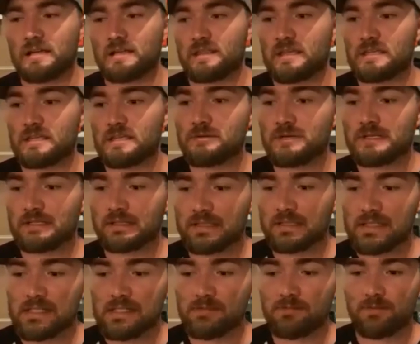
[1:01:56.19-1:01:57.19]
that you would
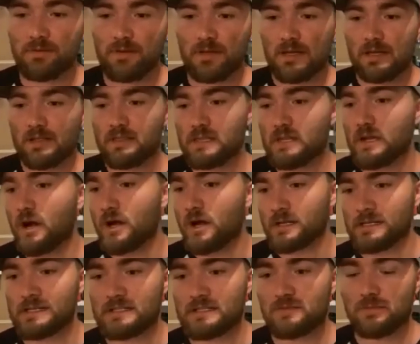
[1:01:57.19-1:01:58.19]
leave the
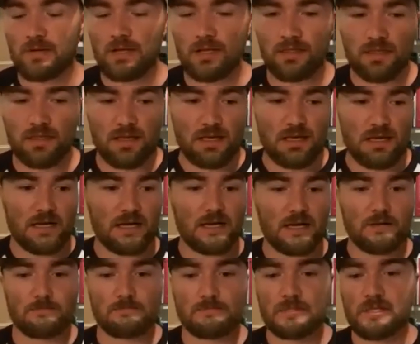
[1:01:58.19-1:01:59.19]
audience with um,